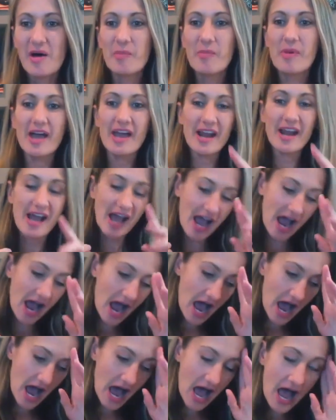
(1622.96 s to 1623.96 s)
But
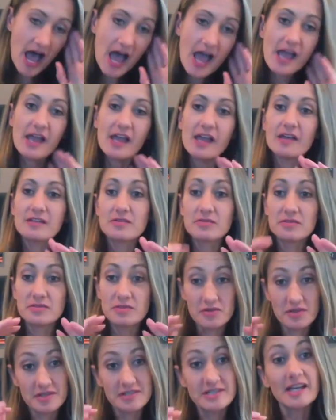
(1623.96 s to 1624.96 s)
so
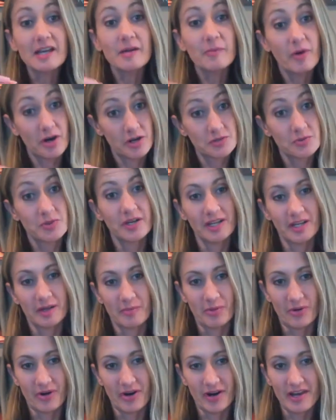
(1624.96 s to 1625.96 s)
the second part's really
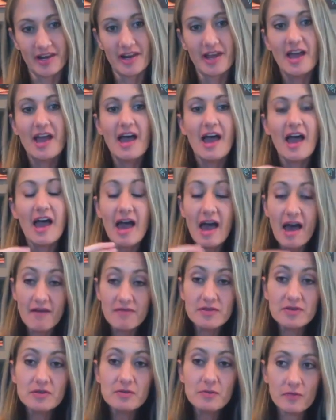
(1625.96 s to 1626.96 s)
important.
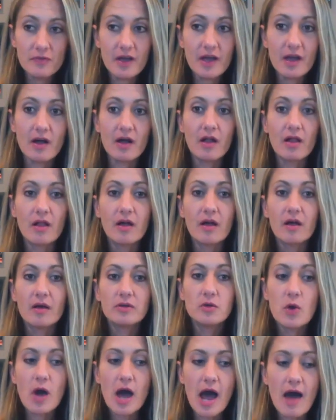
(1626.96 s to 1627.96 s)
After you fail,
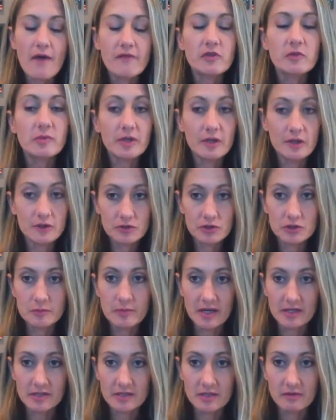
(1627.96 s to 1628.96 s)
you have to be
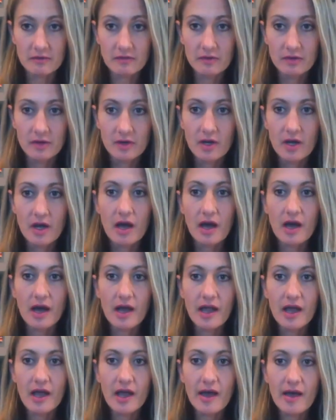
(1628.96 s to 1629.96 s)
introspective.
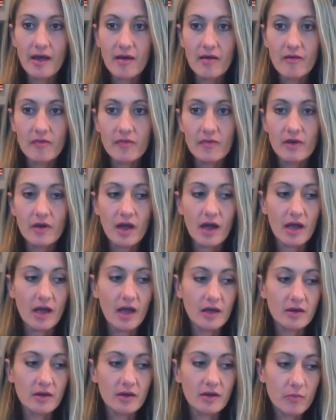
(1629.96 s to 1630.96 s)

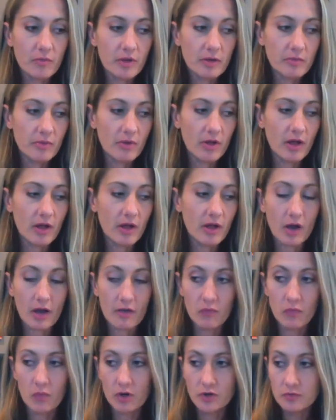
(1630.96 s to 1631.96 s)
I know people,
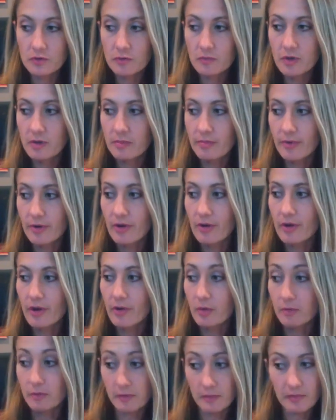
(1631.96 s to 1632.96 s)
I've worked with people, I
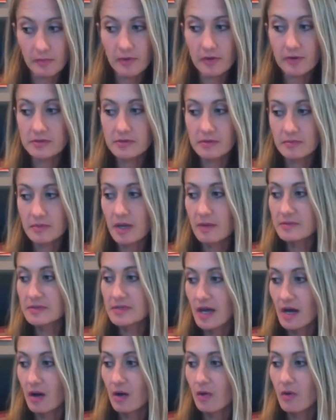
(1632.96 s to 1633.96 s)
work with people sometimes
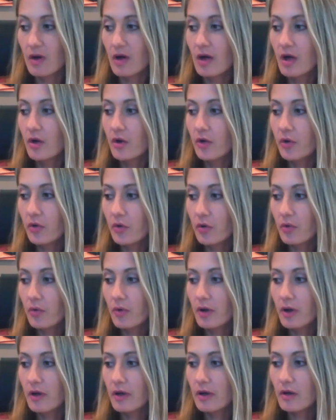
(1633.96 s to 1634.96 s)
now
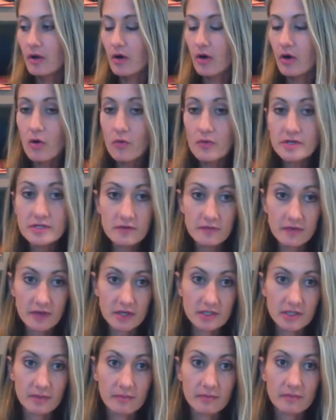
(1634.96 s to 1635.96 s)
who are always the
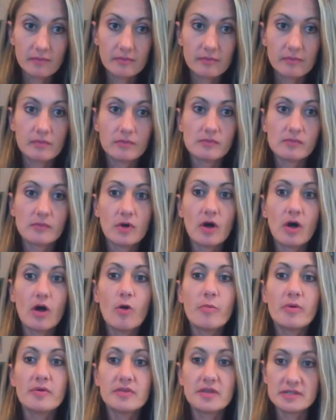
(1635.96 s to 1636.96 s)
victim.
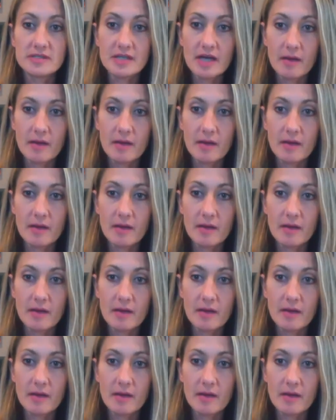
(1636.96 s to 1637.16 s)
Oh, but this